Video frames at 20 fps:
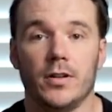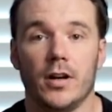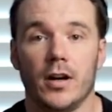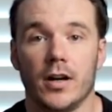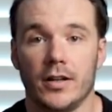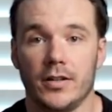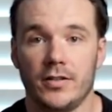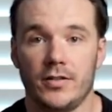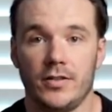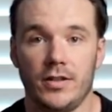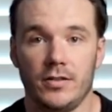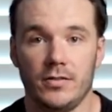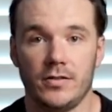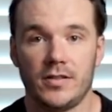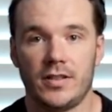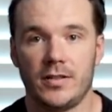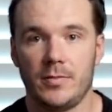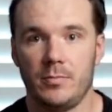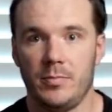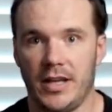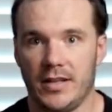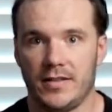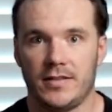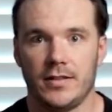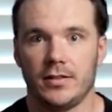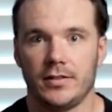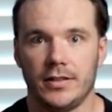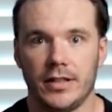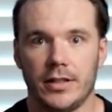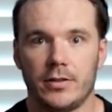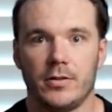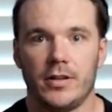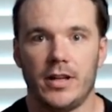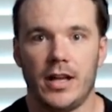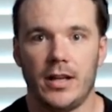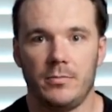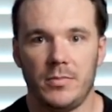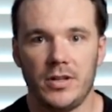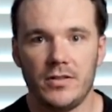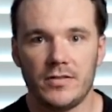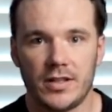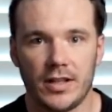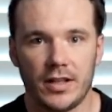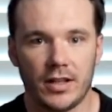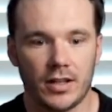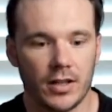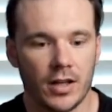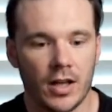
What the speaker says: artists use to basically create music.